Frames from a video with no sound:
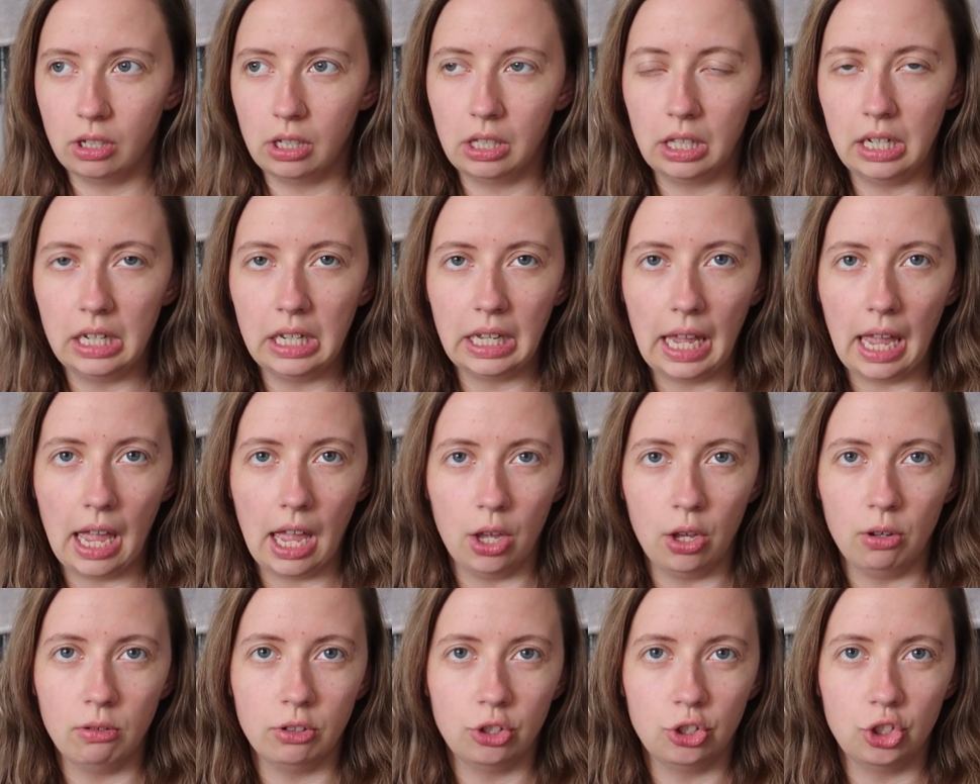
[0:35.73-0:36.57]
cleaning it
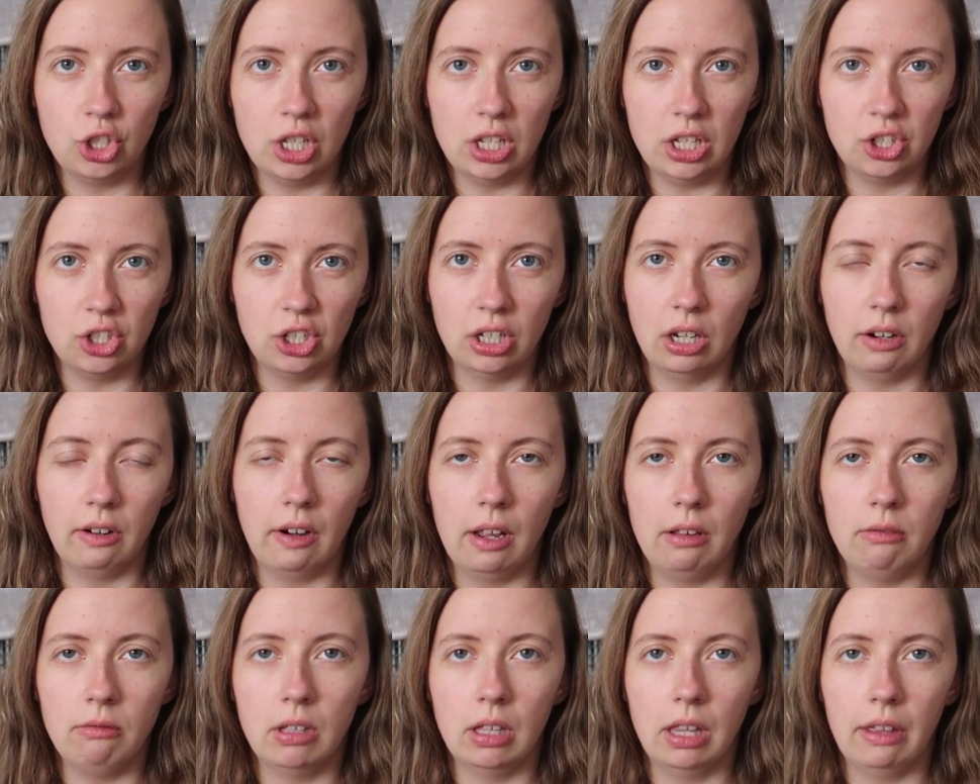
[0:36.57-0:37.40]
out and changing
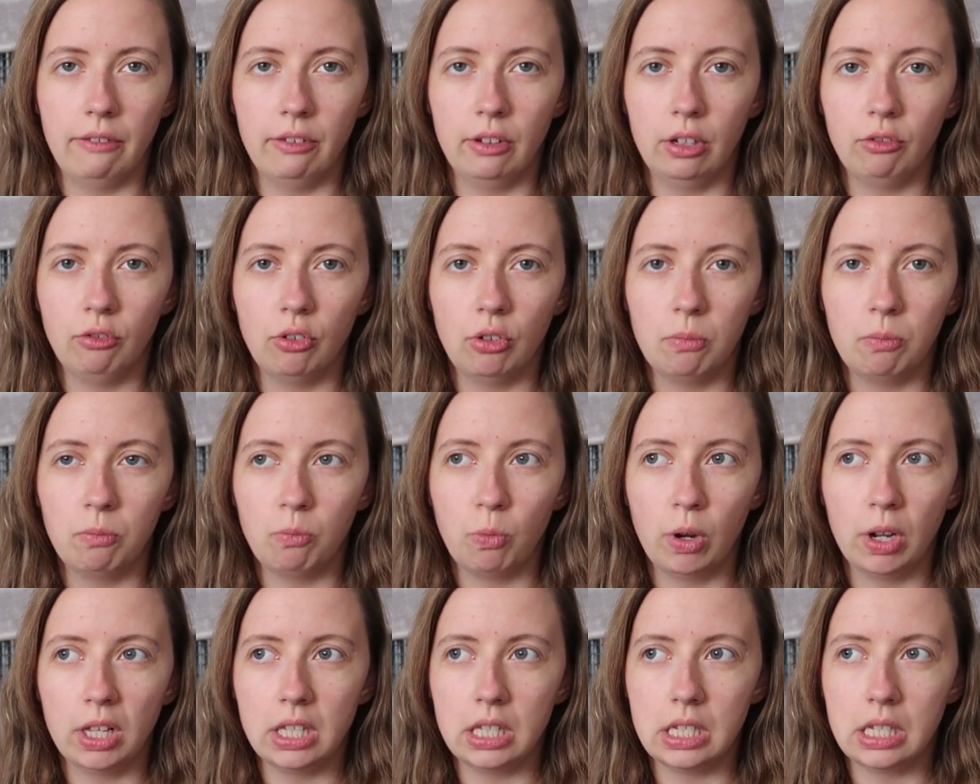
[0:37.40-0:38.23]
around the living
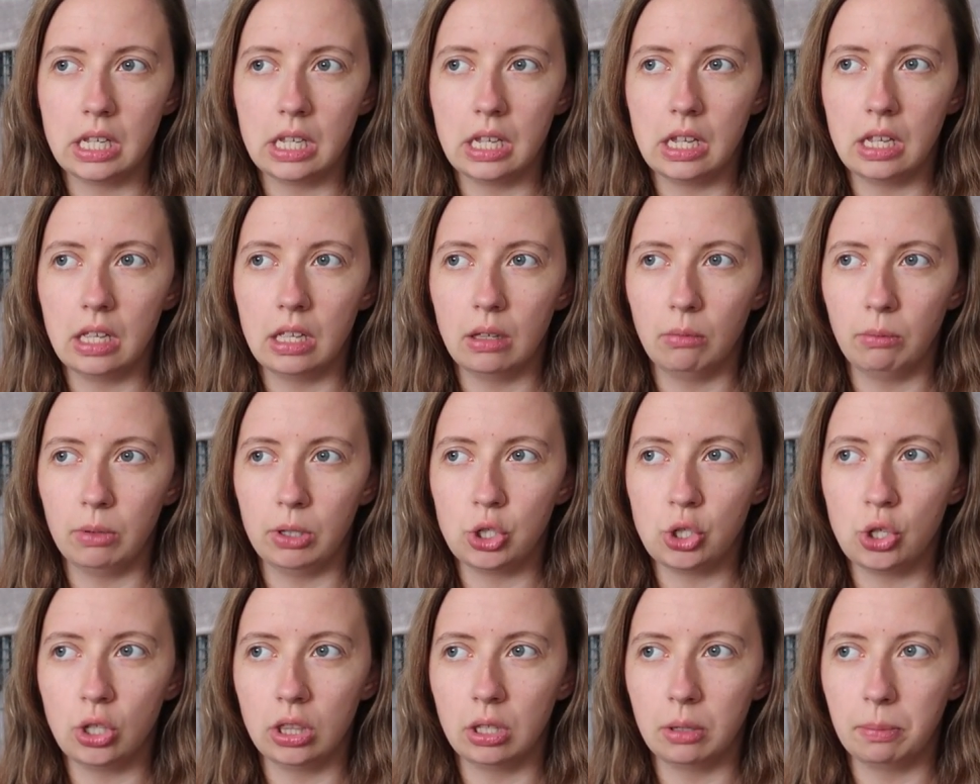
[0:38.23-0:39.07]
room one day, we
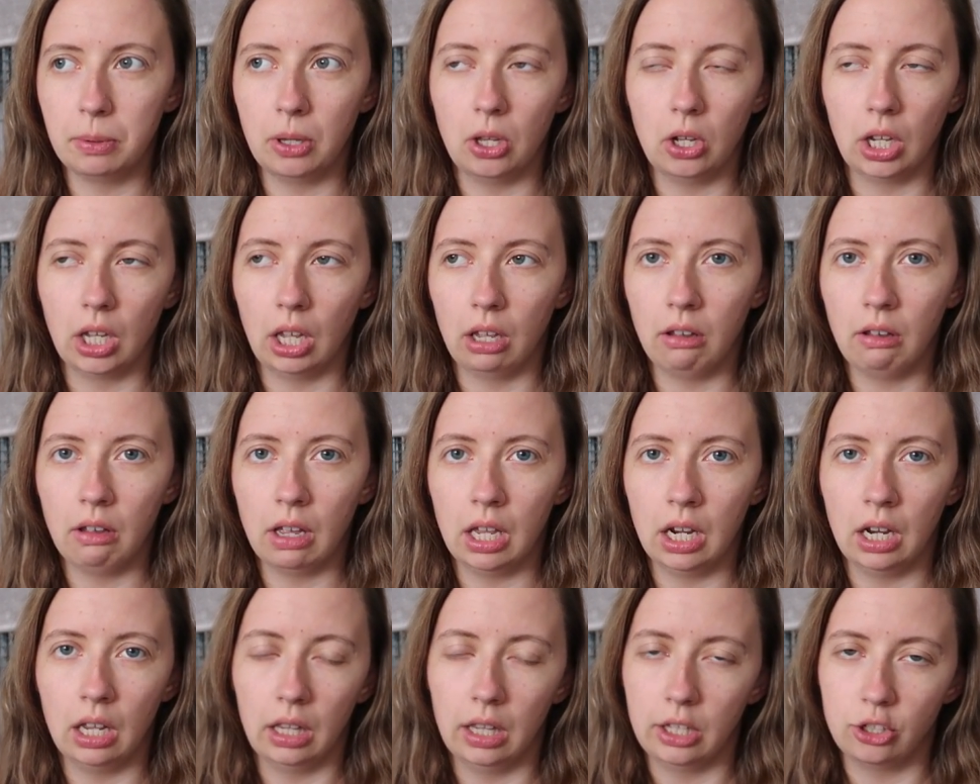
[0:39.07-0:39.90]
took the plug out
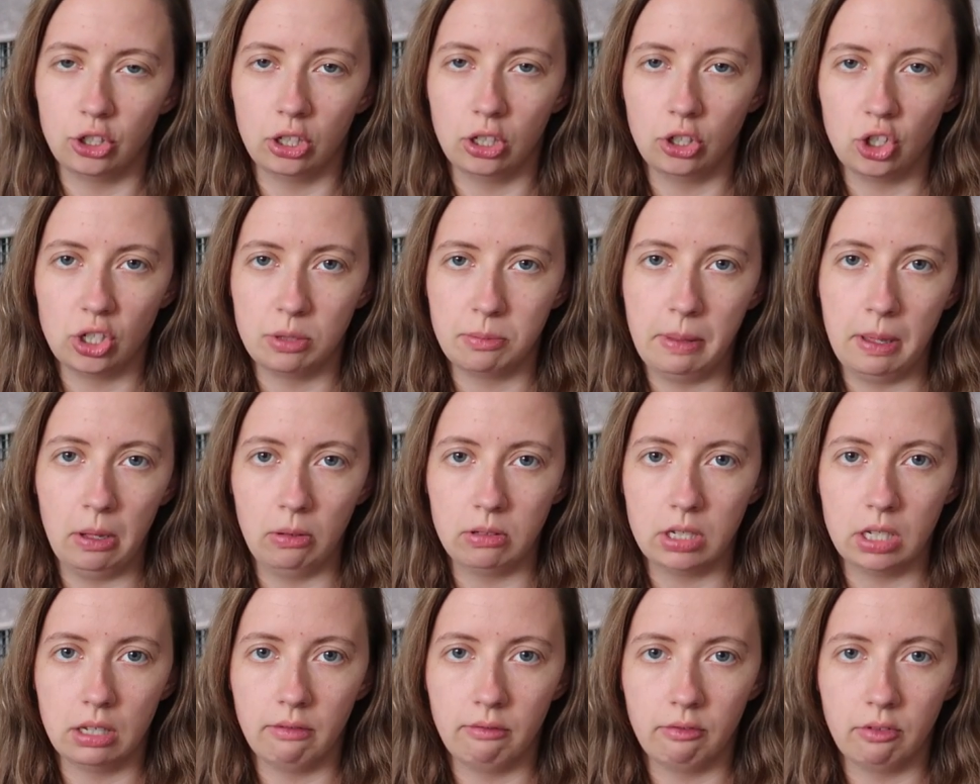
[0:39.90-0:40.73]
and it literally just
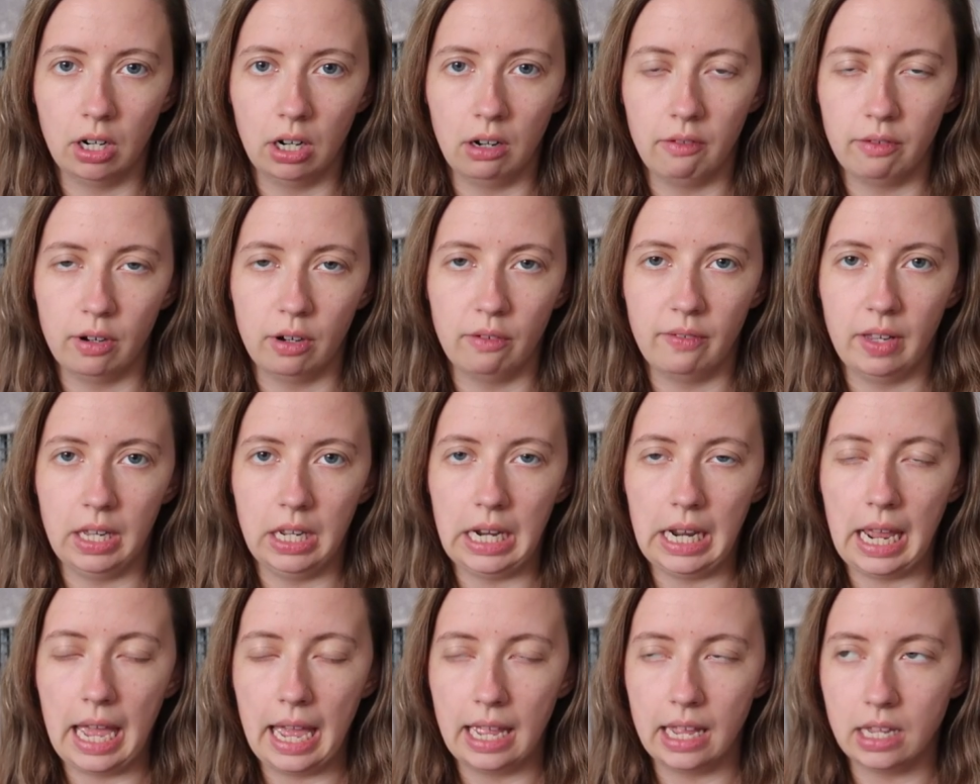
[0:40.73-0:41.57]
melted in front of our
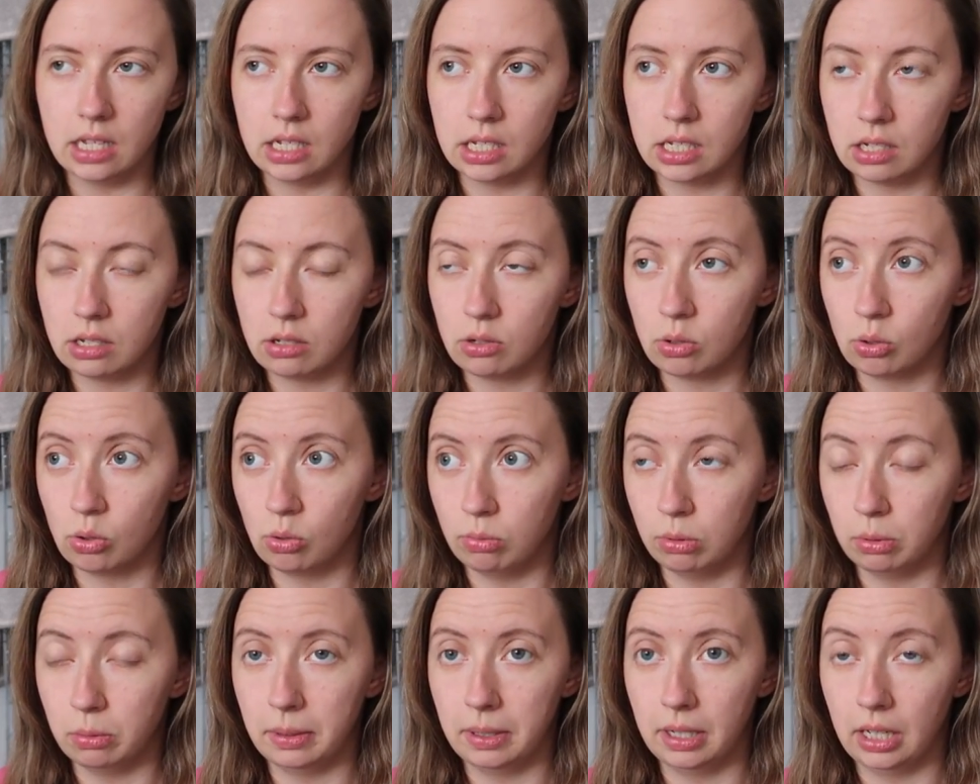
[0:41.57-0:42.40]
very eyes. So
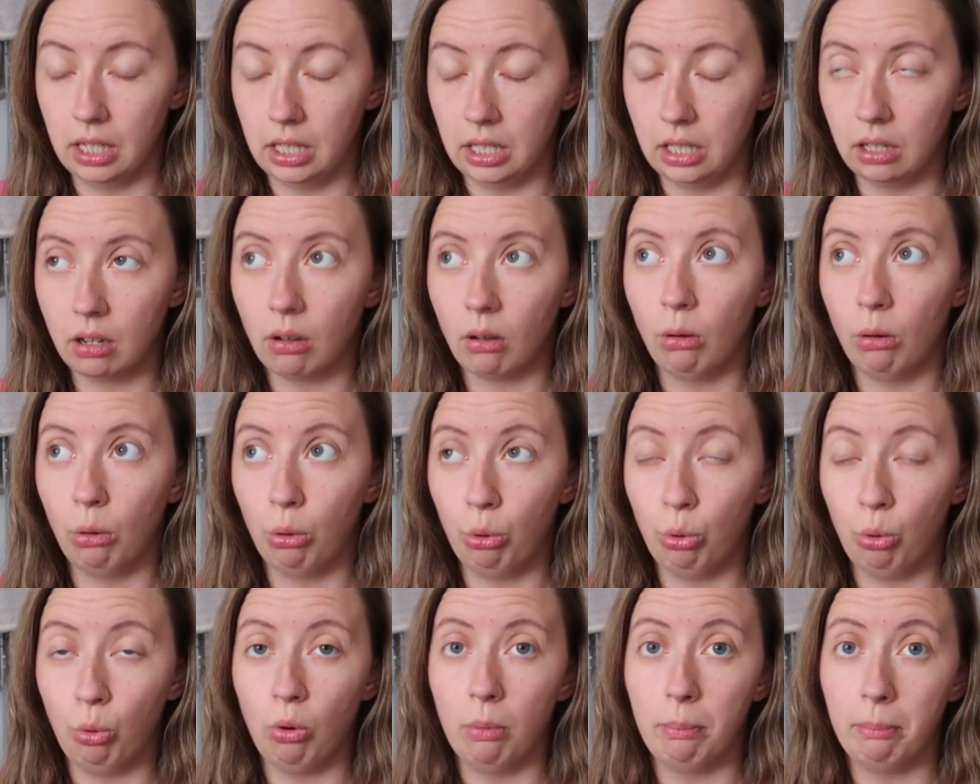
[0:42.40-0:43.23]
we were like,
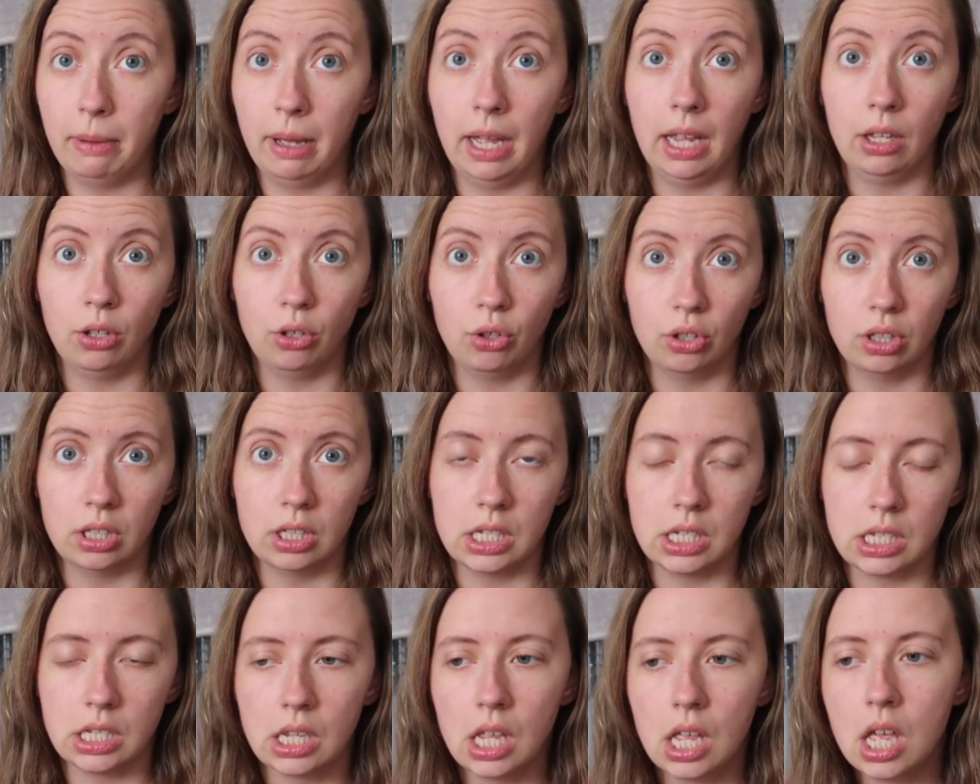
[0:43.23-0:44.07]
oh my
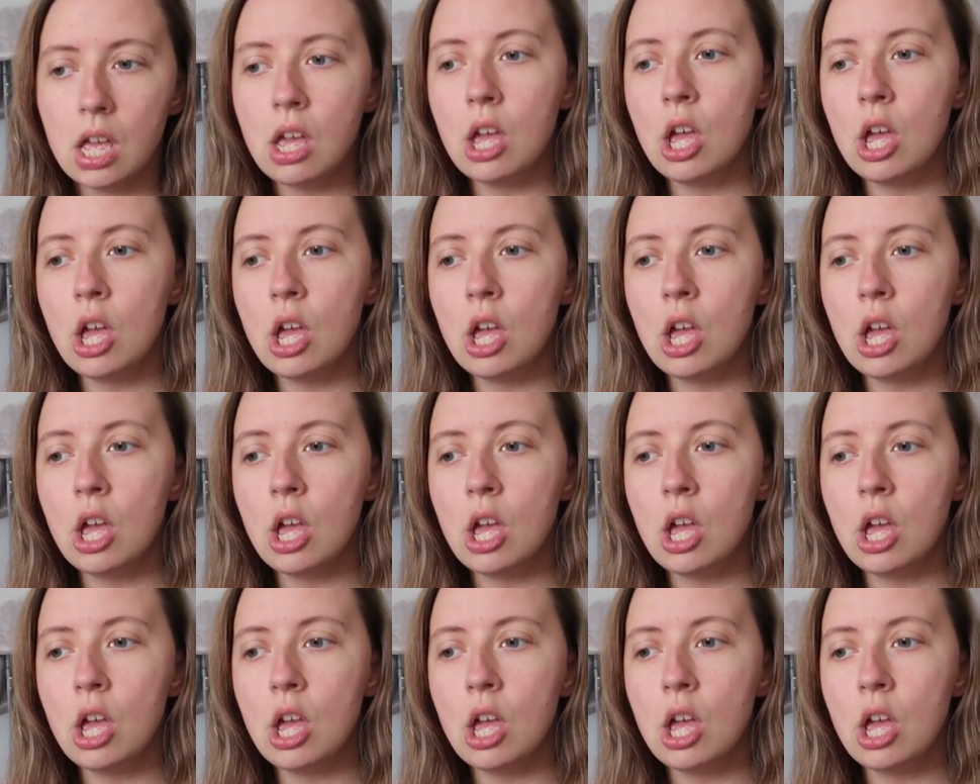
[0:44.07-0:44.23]
goodness.